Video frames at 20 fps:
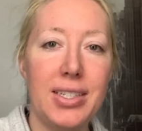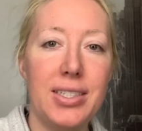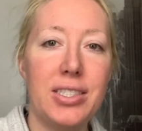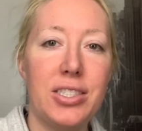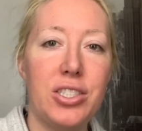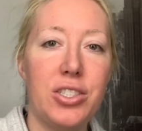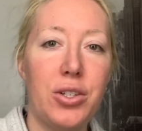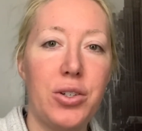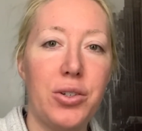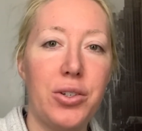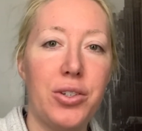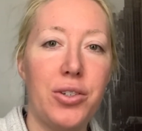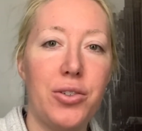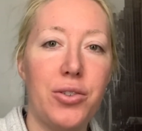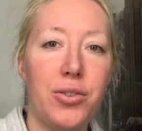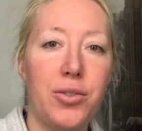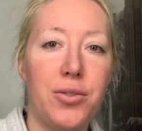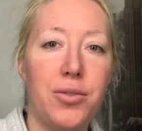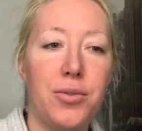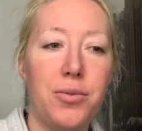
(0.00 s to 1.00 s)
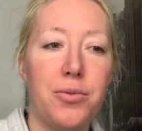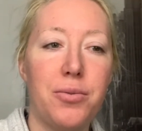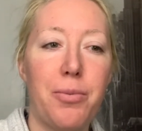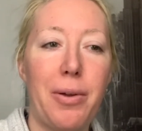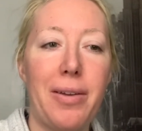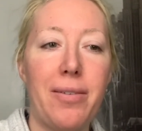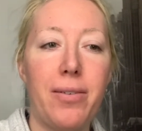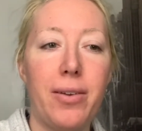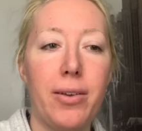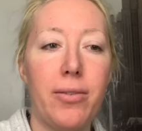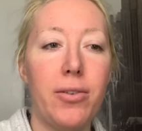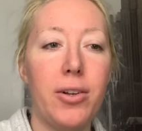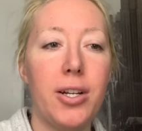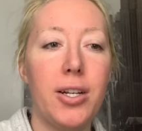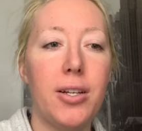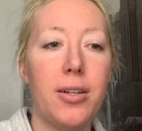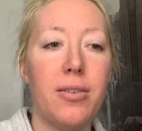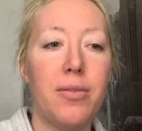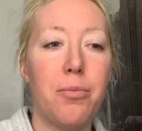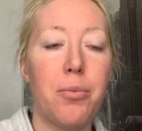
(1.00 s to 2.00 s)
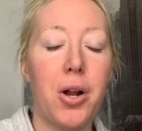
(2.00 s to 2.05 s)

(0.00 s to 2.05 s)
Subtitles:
to show you my favorite